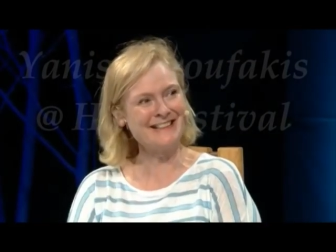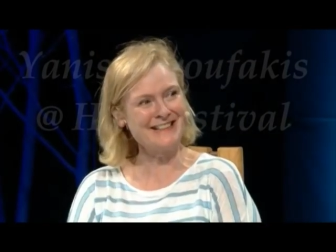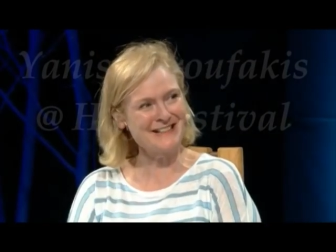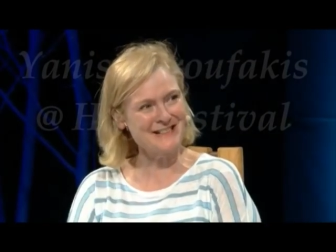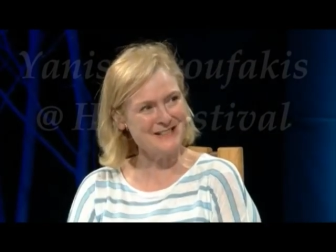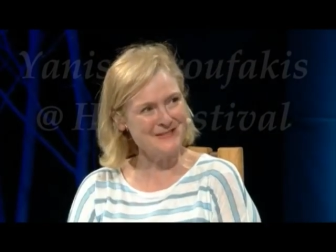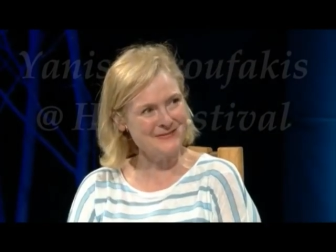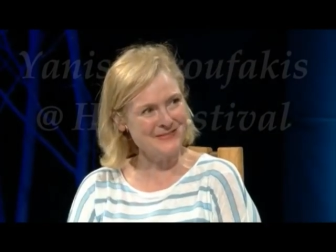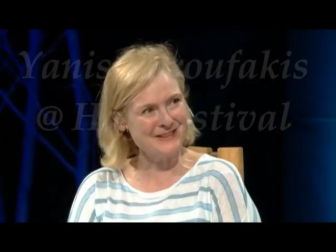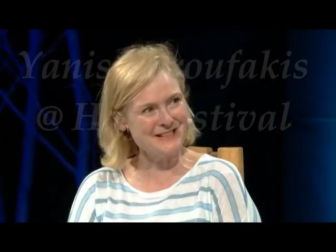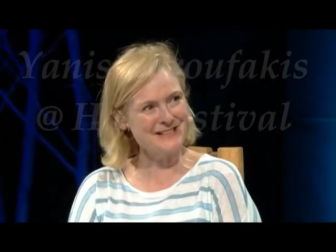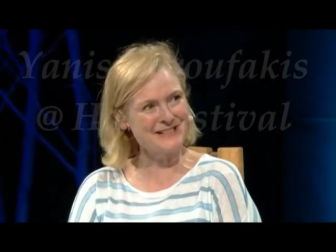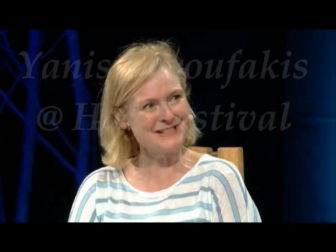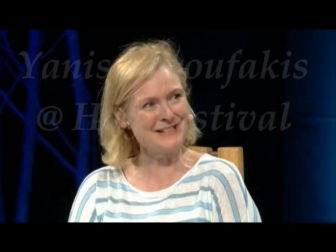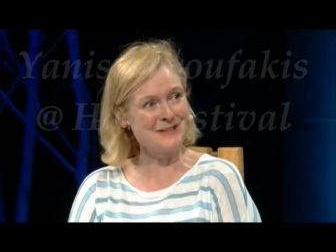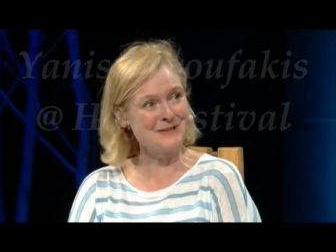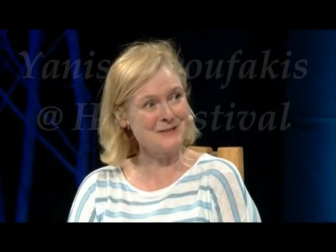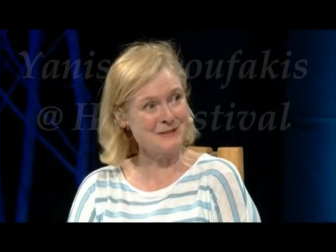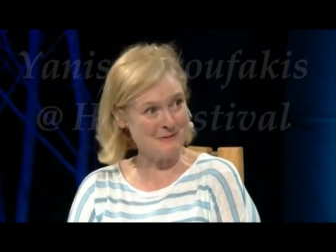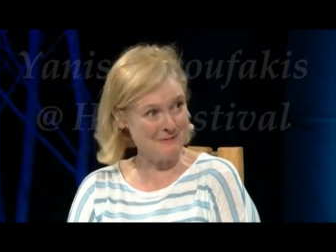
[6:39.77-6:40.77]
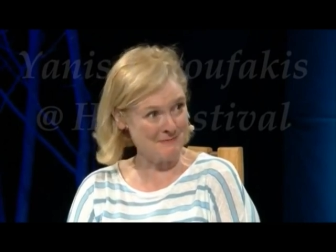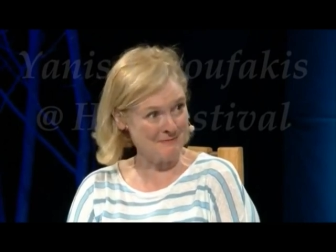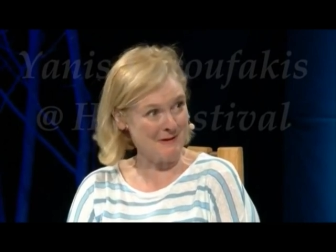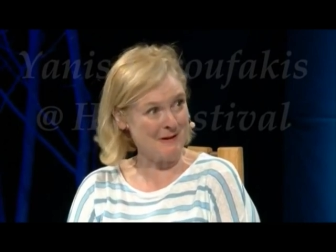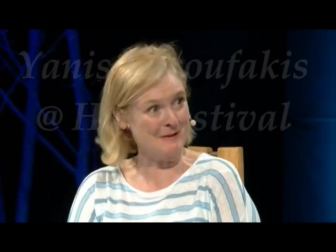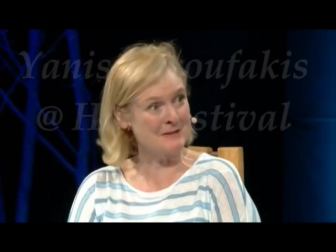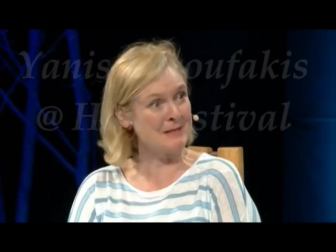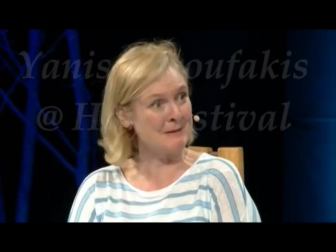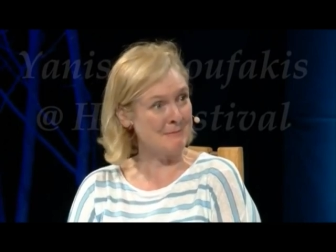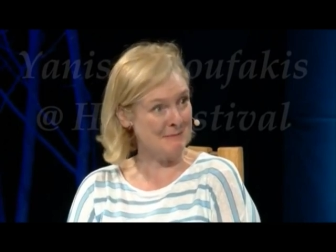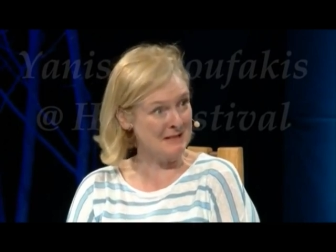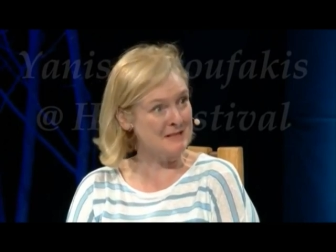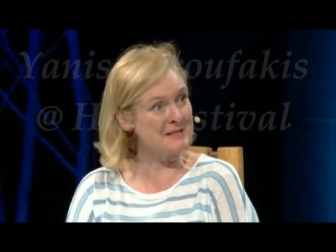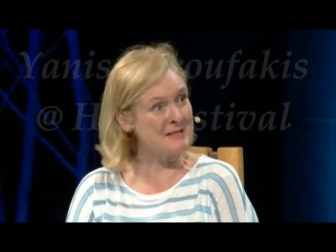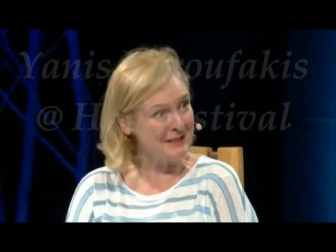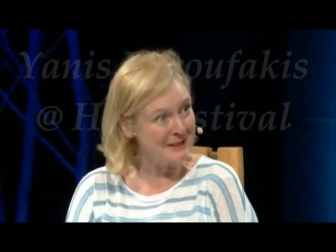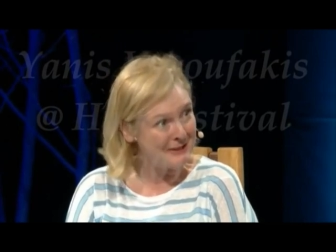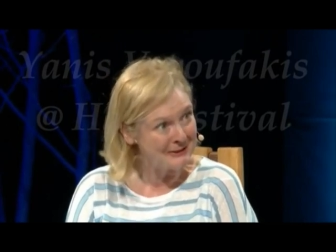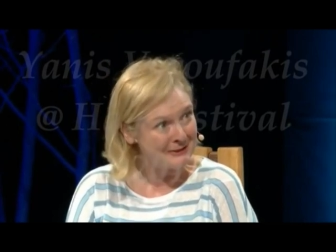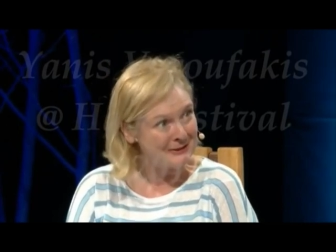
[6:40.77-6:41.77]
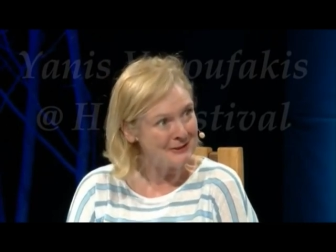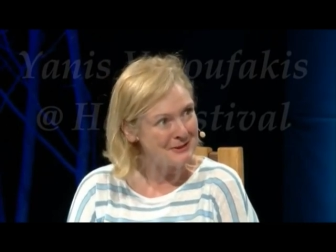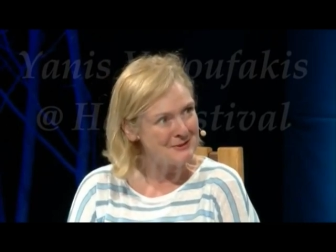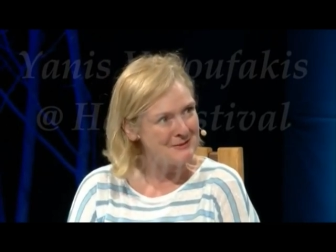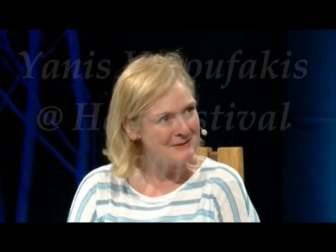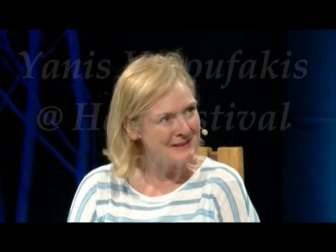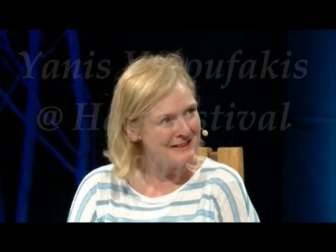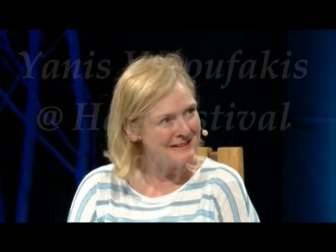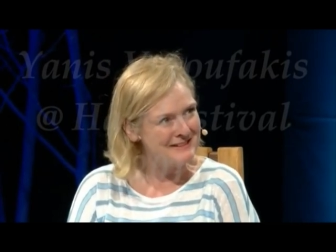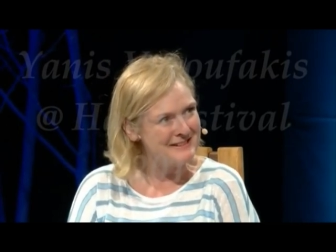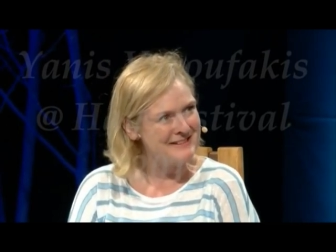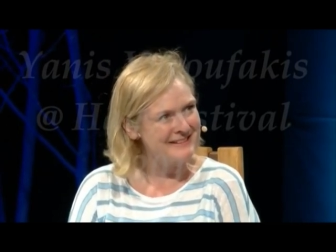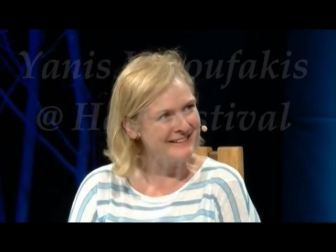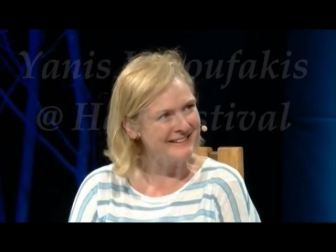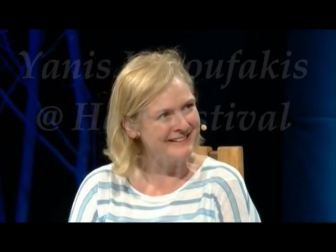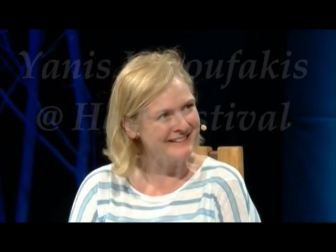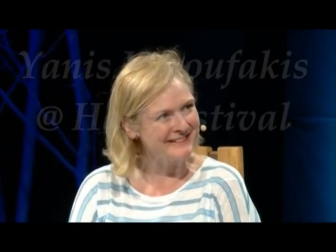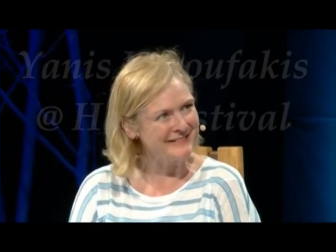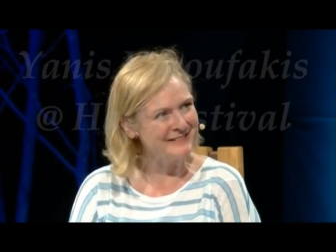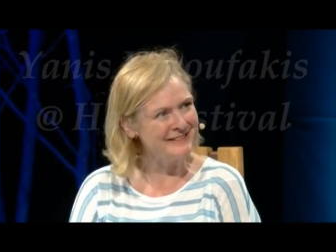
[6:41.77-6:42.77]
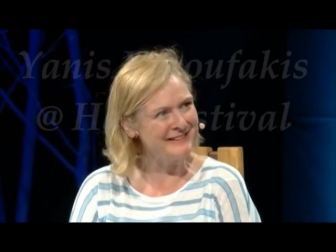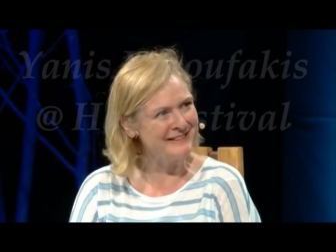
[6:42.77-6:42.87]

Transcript: that's fascinating. It's deeply cynical as well, isn't it? Not